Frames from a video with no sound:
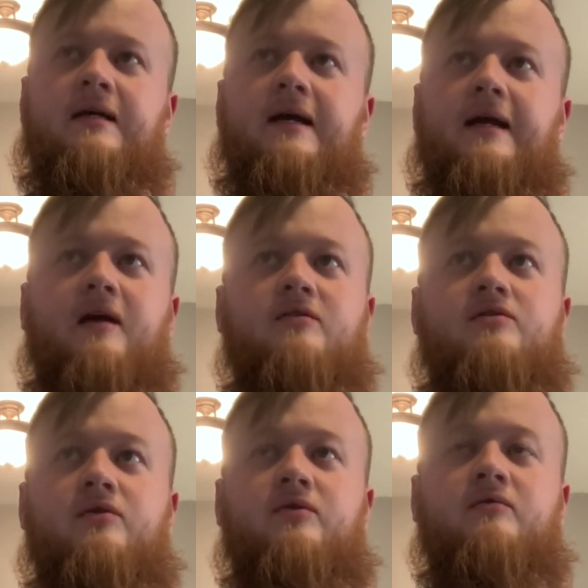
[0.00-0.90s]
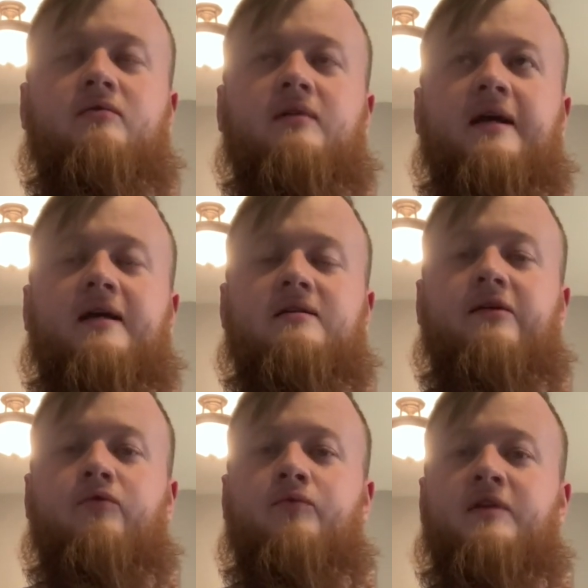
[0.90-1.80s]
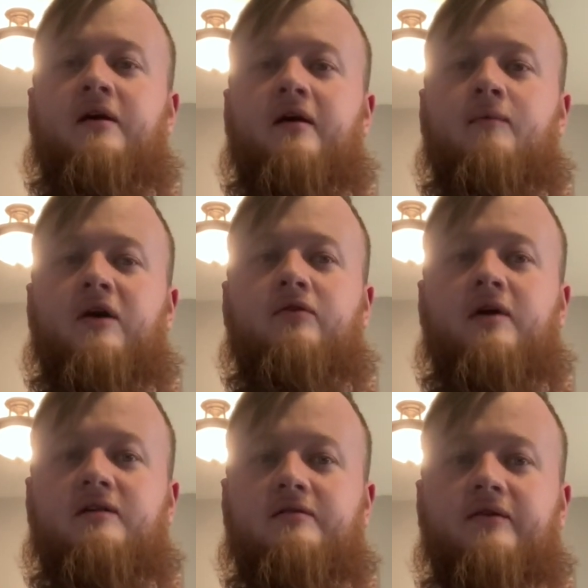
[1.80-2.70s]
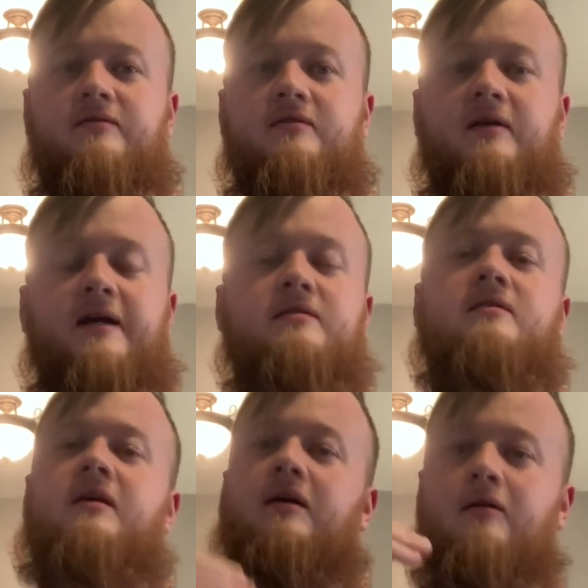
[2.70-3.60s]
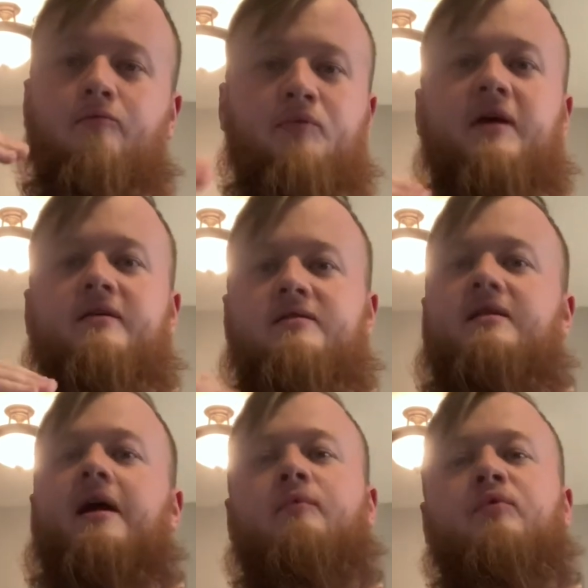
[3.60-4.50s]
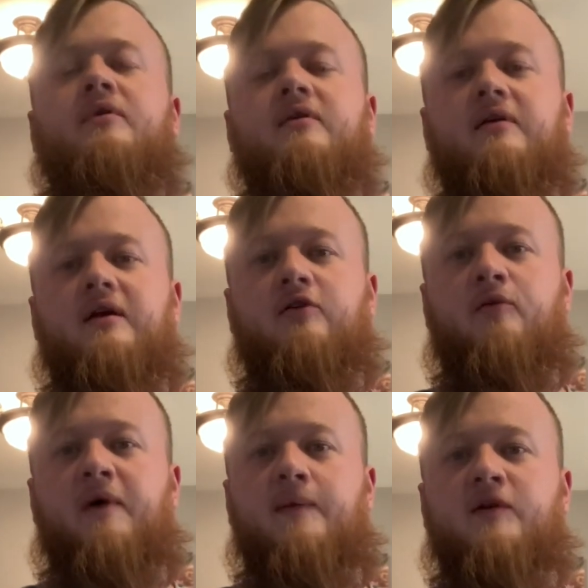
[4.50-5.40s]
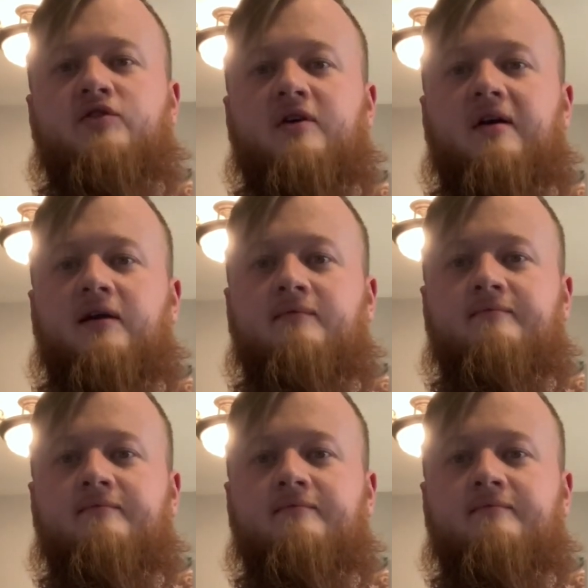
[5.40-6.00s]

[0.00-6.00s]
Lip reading: and soon, like I said, we'll be talking about grace notes, the next big step in your piping journey.